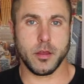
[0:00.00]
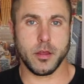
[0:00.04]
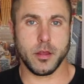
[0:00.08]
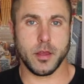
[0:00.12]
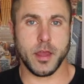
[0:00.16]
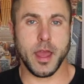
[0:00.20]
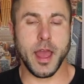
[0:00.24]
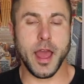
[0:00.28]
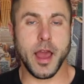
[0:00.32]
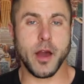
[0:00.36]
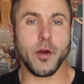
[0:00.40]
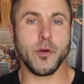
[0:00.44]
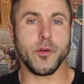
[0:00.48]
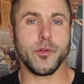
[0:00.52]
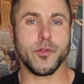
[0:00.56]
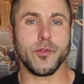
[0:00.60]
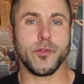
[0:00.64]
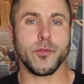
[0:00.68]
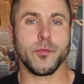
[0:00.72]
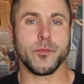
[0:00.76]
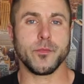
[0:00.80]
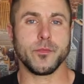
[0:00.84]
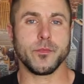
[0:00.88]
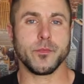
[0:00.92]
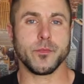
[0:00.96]

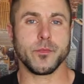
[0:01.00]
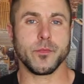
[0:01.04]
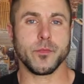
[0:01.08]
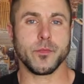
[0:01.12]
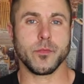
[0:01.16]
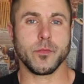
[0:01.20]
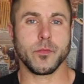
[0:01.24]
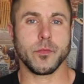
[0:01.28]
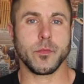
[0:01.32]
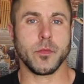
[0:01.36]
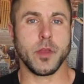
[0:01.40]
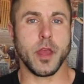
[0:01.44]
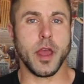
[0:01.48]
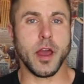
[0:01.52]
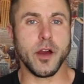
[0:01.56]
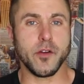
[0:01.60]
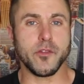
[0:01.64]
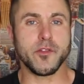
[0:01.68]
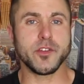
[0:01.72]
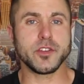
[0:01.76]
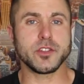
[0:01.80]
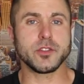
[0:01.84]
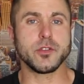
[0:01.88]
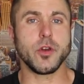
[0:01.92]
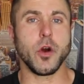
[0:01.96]
Health
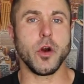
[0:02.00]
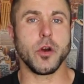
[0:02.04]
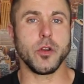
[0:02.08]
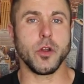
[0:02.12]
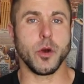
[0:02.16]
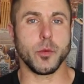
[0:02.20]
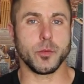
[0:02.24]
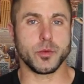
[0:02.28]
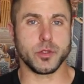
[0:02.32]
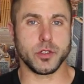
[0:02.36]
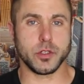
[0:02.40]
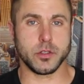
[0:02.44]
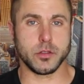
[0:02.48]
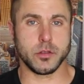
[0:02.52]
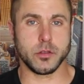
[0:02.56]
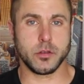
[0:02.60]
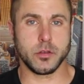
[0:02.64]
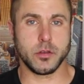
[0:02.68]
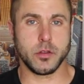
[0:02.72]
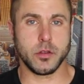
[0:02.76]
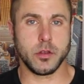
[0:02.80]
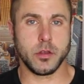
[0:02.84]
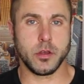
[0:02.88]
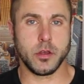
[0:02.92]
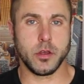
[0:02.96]
is not an option.
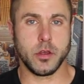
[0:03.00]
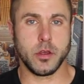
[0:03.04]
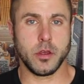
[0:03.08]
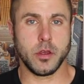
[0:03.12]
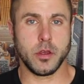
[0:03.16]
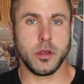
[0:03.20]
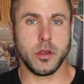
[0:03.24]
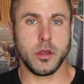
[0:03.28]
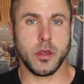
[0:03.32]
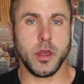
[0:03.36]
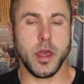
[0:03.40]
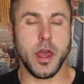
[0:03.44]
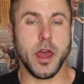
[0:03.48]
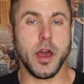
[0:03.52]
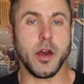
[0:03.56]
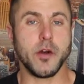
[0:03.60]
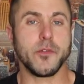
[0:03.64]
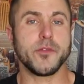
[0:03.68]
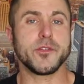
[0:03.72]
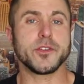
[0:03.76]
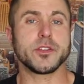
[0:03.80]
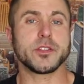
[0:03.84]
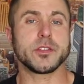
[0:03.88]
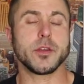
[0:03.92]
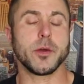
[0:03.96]

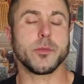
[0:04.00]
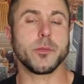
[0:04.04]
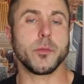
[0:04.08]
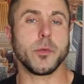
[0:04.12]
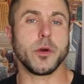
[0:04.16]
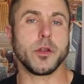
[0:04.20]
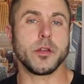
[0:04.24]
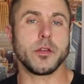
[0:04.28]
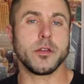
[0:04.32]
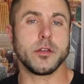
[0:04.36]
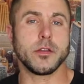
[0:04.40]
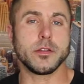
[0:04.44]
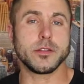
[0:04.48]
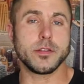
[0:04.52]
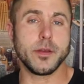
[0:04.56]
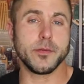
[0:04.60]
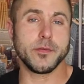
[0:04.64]
Health is every